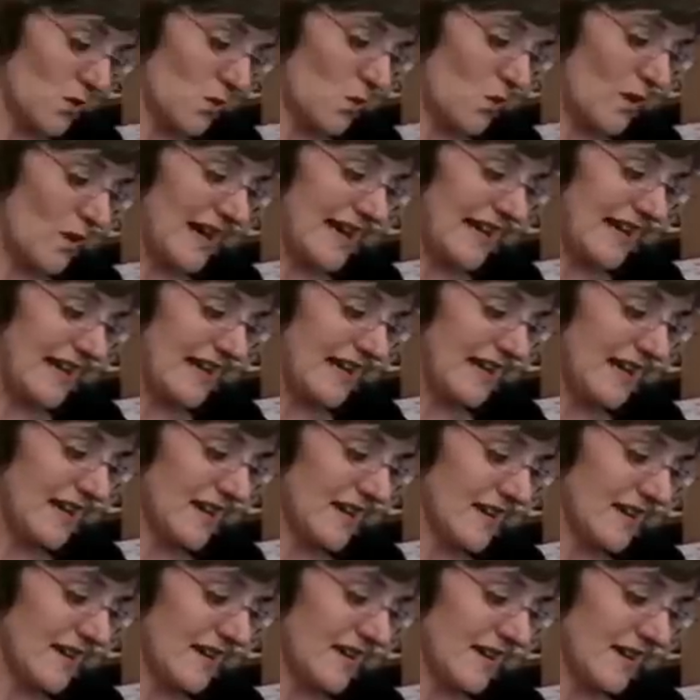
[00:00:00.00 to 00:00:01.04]
We
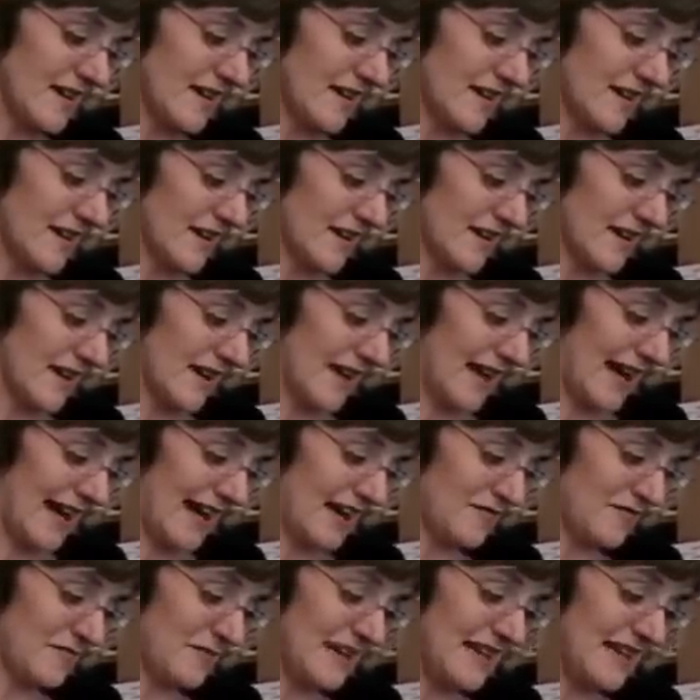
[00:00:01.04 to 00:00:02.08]
mm-hmm.
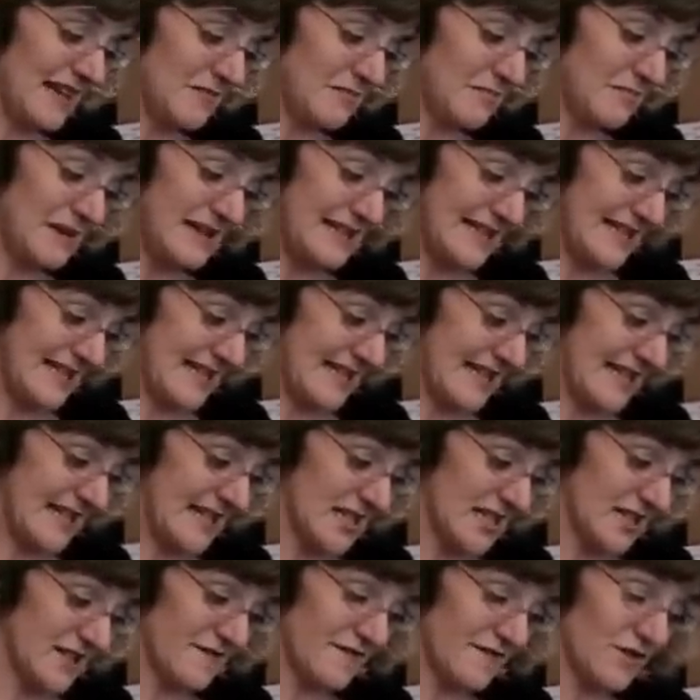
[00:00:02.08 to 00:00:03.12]
have been in
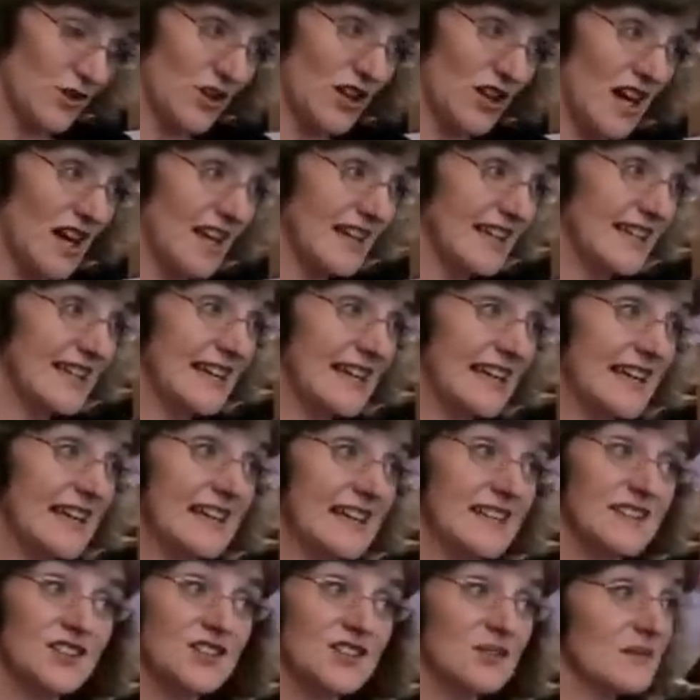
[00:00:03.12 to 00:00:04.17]
business for nine
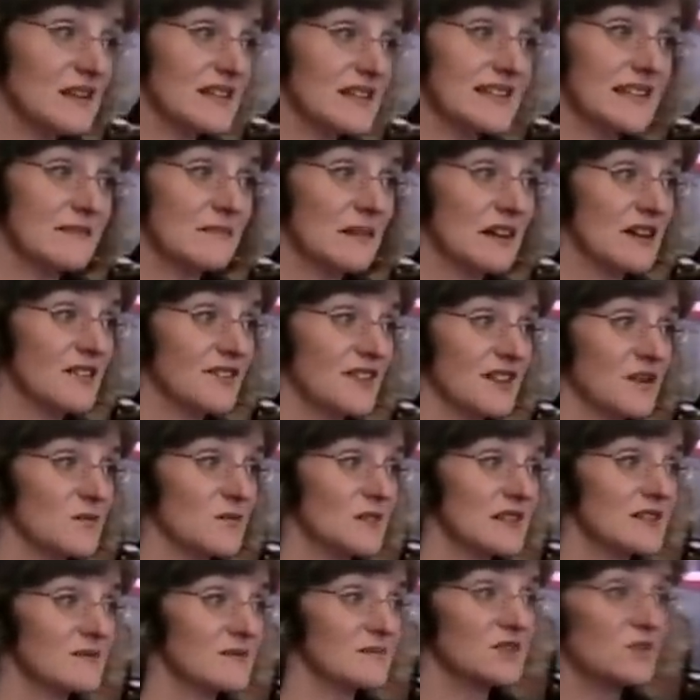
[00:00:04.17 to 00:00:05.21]
years. Otherwise, they might think we're
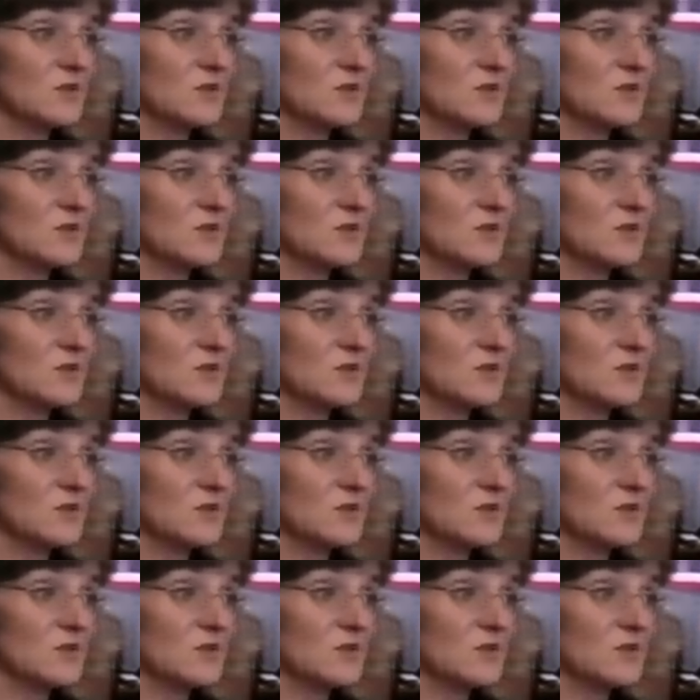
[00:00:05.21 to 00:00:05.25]
okay. some